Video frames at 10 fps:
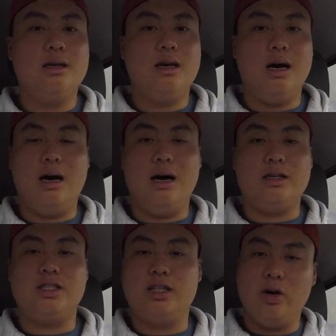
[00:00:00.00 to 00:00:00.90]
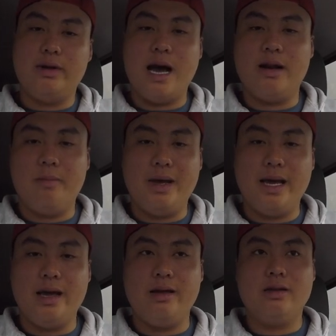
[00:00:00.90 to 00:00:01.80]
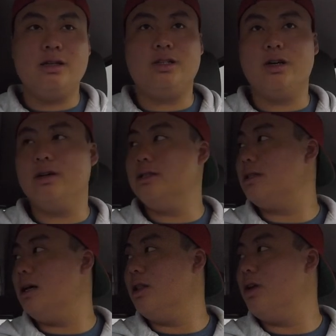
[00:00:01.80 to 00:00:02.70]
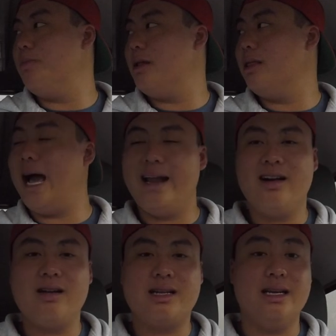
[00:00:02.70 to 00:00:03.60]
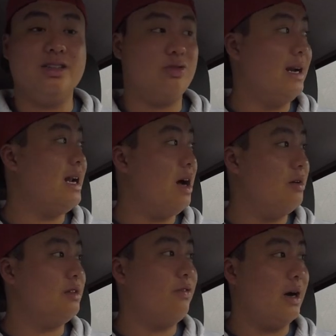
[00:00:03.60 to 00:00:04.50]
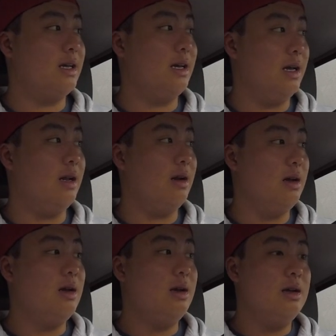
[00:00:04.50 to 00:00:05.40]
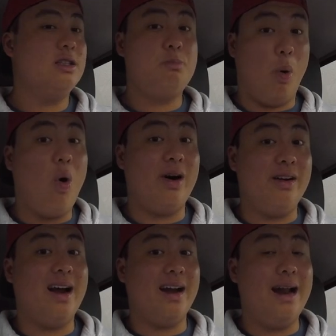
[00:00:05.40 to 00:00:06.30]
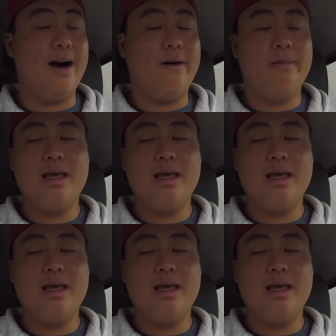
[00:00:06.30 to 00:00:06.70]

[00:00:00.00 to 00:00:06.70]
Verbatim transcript: uh, slow down a bit until it's a little bit lighter because right now it's fucking it's pouring right now